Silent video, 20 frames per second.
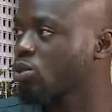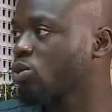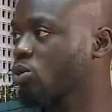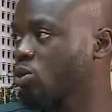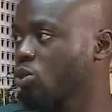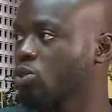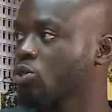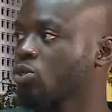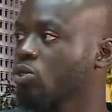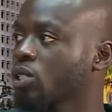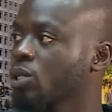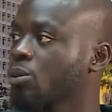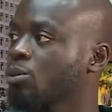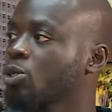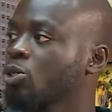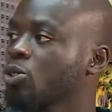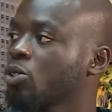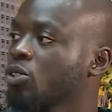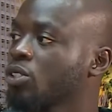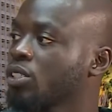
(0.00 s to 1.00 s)
talk to him.
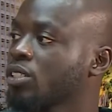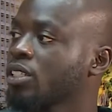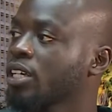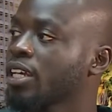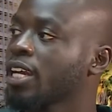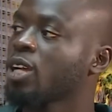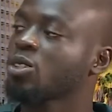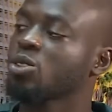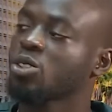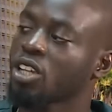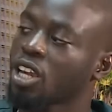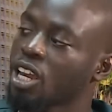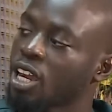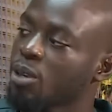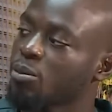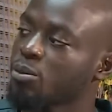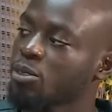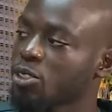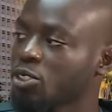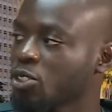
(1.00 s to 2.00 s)
She'll understand how to
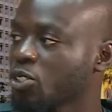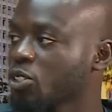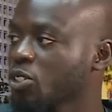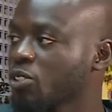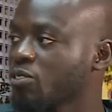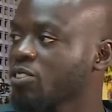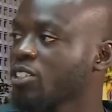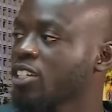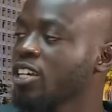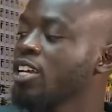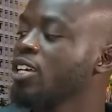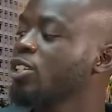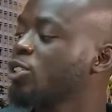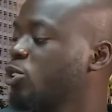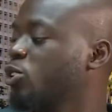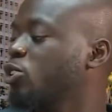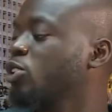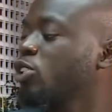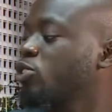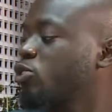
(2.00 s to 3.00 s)
calm his nerves.
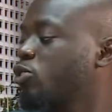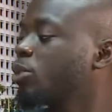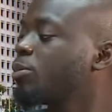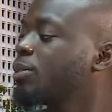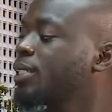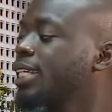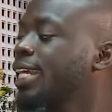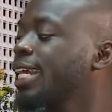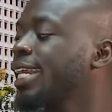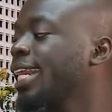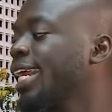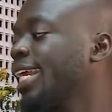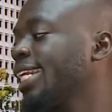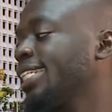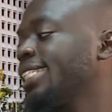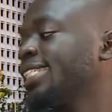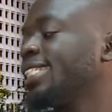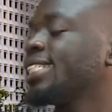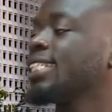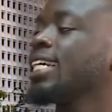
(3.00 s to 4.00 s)
She'll just rub his head like
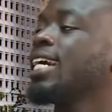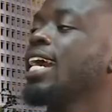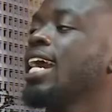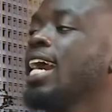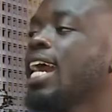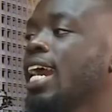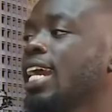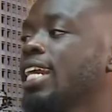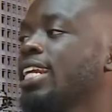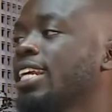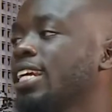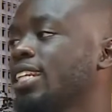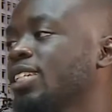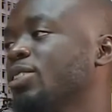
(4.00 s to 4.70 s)
this, and then